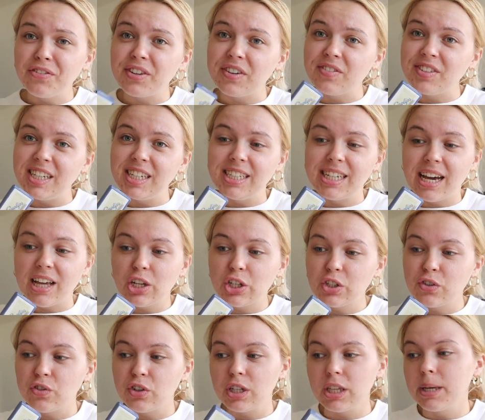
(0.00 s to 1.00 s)

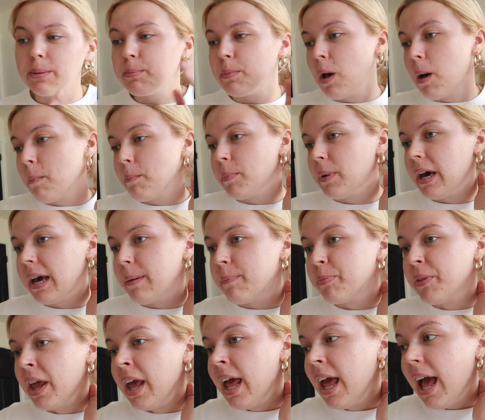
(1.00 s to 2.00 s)
$15 for a lip balm, but